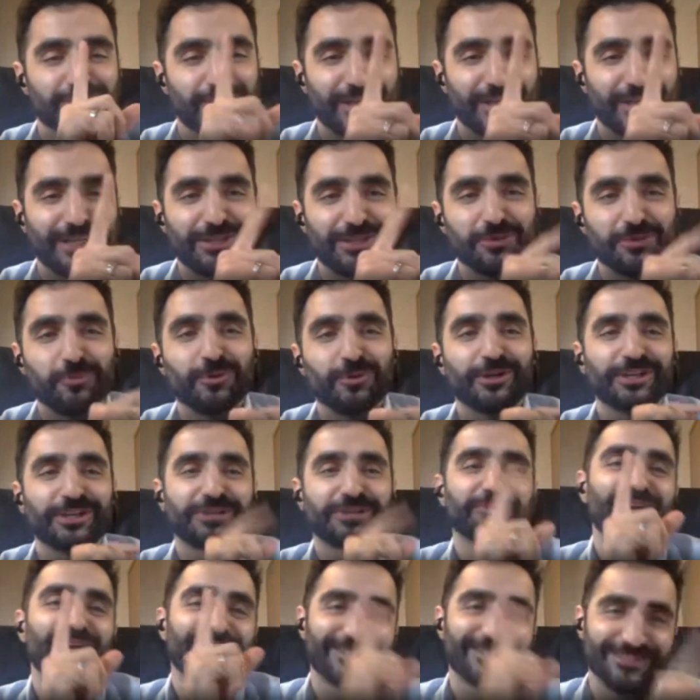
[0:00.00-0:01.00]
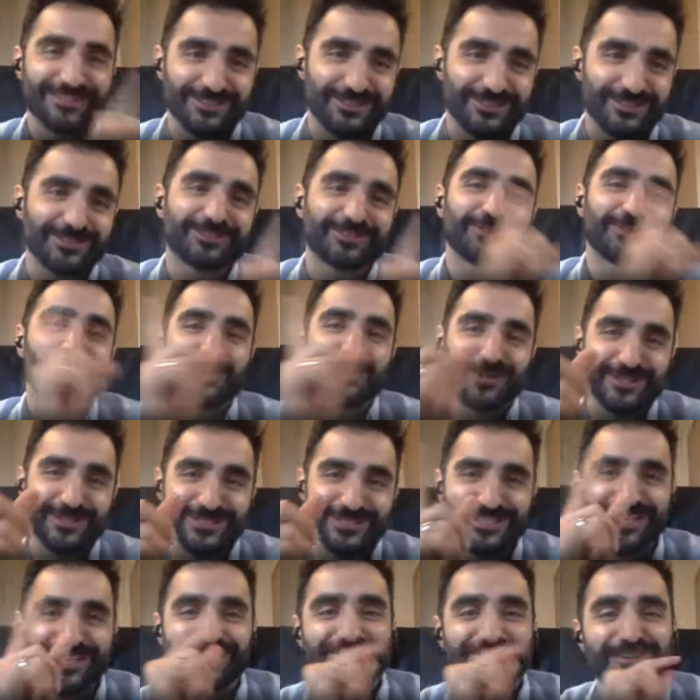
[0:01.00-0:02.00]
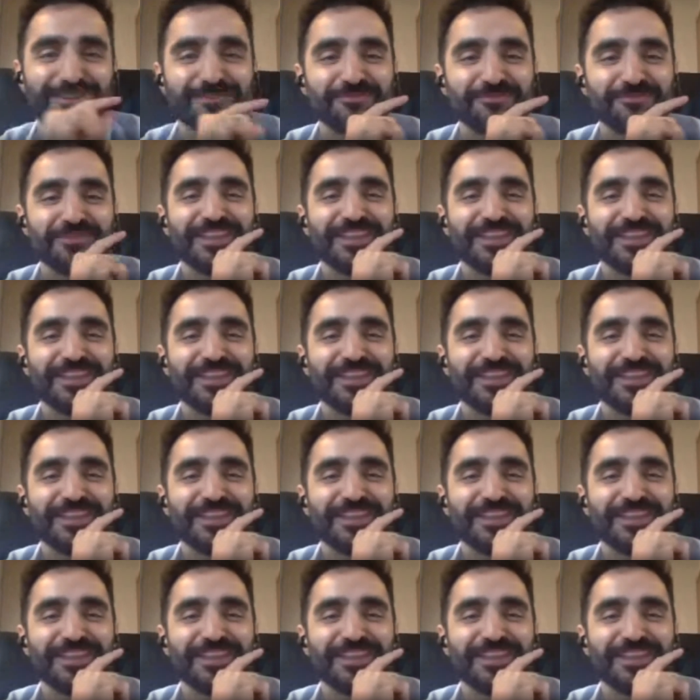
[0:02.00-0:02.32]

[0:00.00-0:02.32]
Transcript: trying to get the wording right, not score signal.